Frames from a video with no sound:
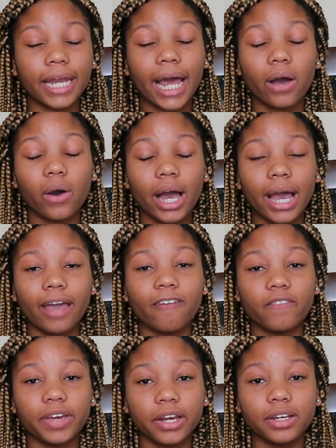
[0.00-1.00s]
And now I
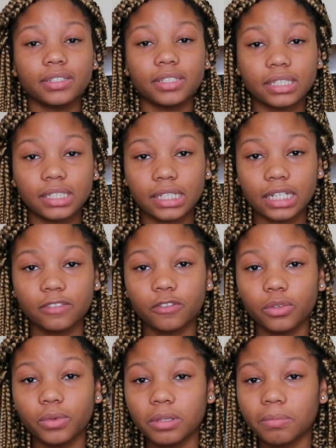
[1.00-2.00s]
am very
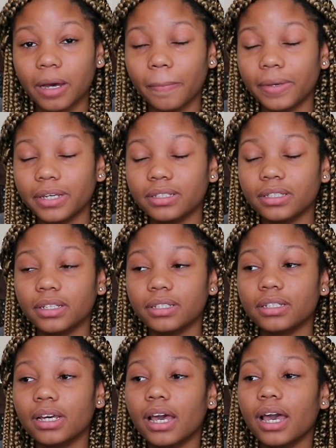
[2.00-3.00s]
successful with my business.